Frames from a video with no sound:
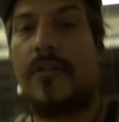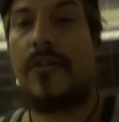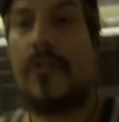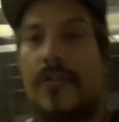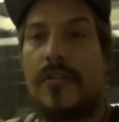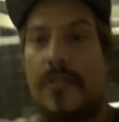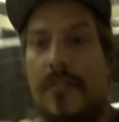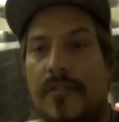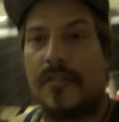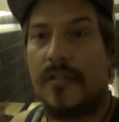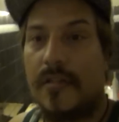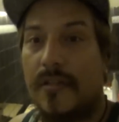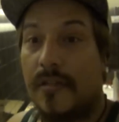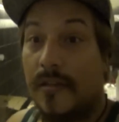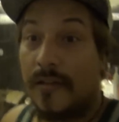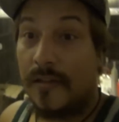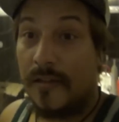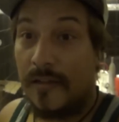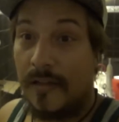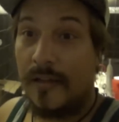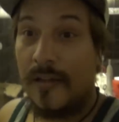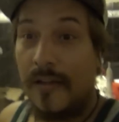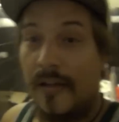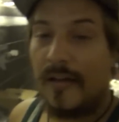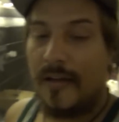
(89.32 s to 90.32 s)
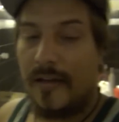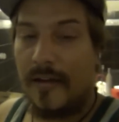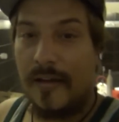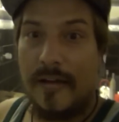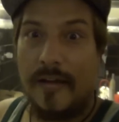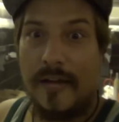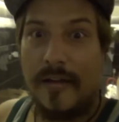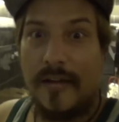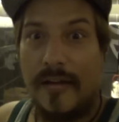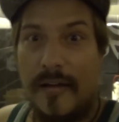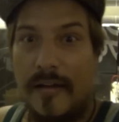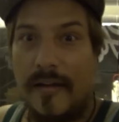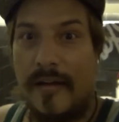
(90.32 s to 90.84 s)
good uh,
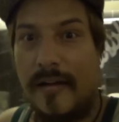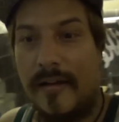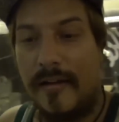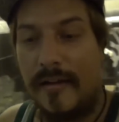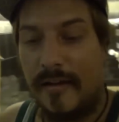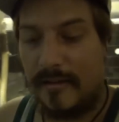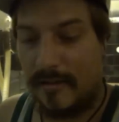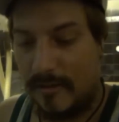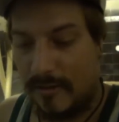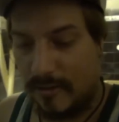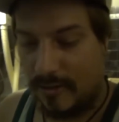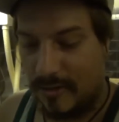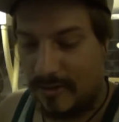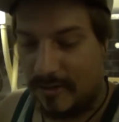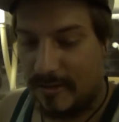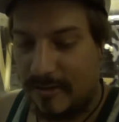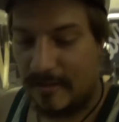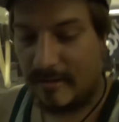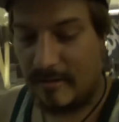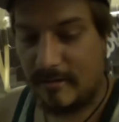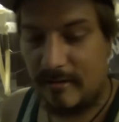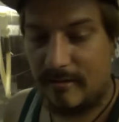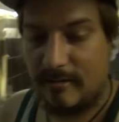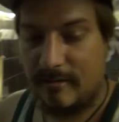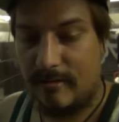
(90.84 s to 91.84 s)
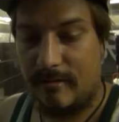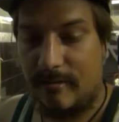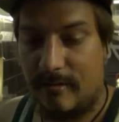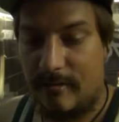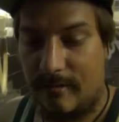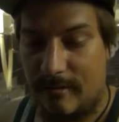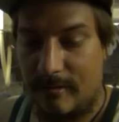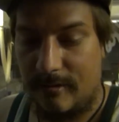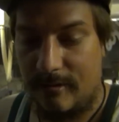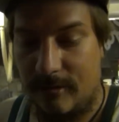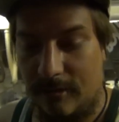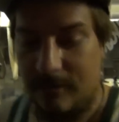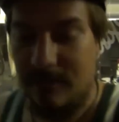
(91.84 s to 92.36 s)
uh, good
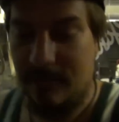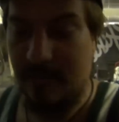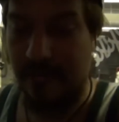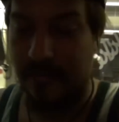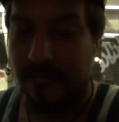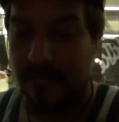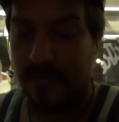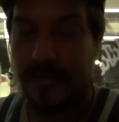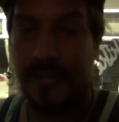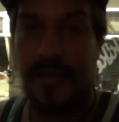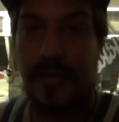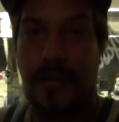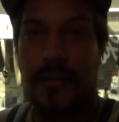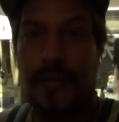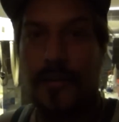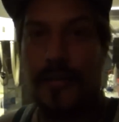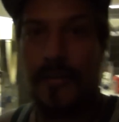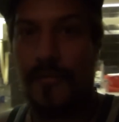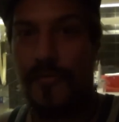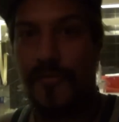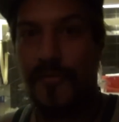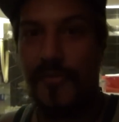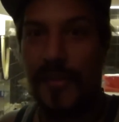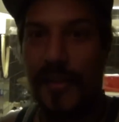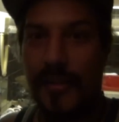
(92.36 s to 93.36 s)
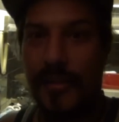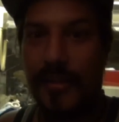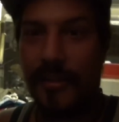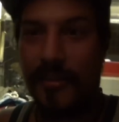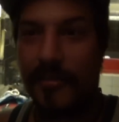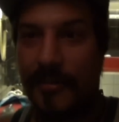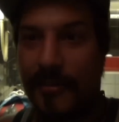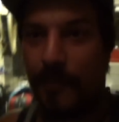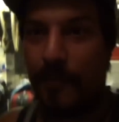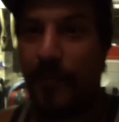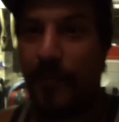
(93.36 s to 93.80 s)
uh, Thailand feelings